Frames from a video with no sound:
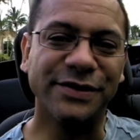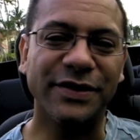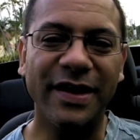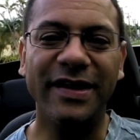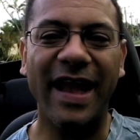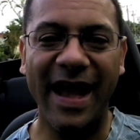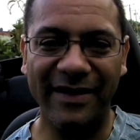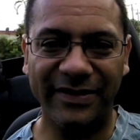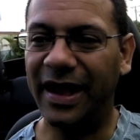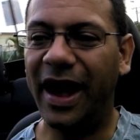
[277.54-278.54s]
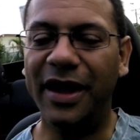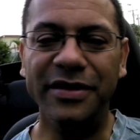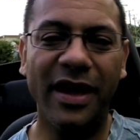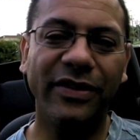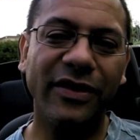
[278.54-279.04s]
So there you have it,
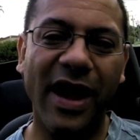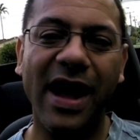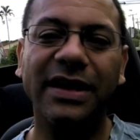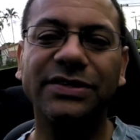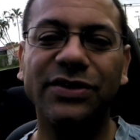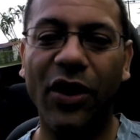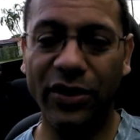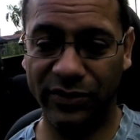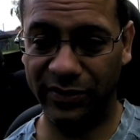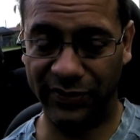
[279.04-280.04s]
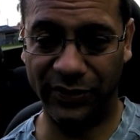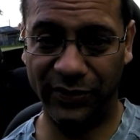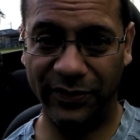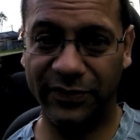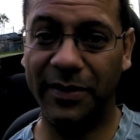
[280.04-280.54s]
another honest auto
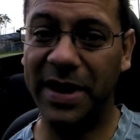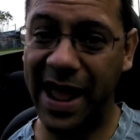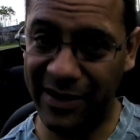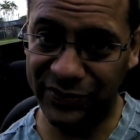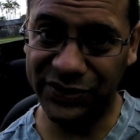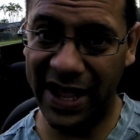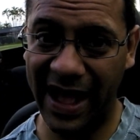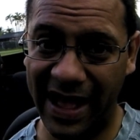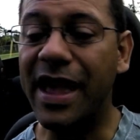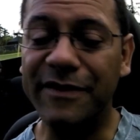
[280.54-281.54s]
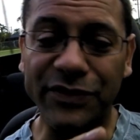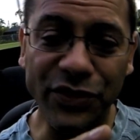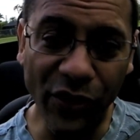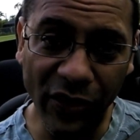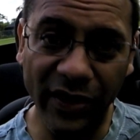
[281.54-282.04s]
review from an average guy. If
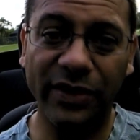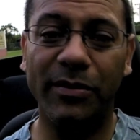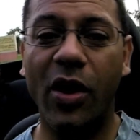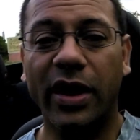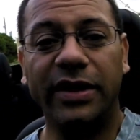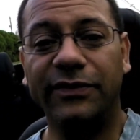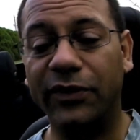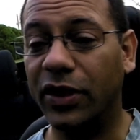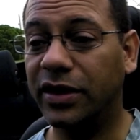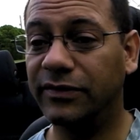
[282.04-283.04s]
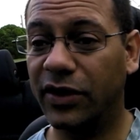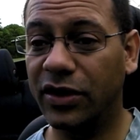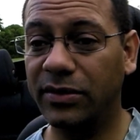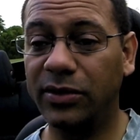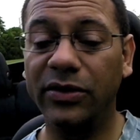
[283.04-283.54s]
you're in the market for a
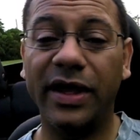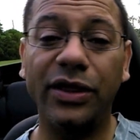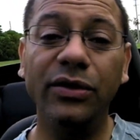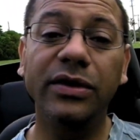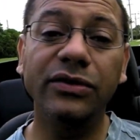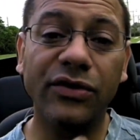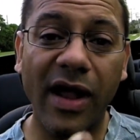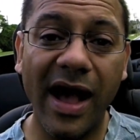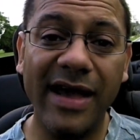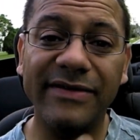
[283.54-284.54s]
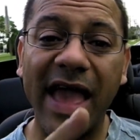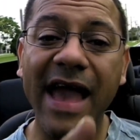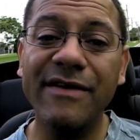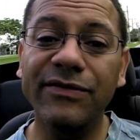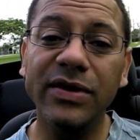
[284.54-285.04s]
convertible that you can drive
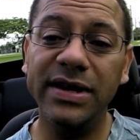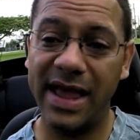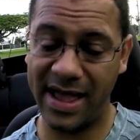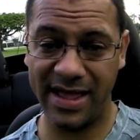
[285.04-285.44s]
every day,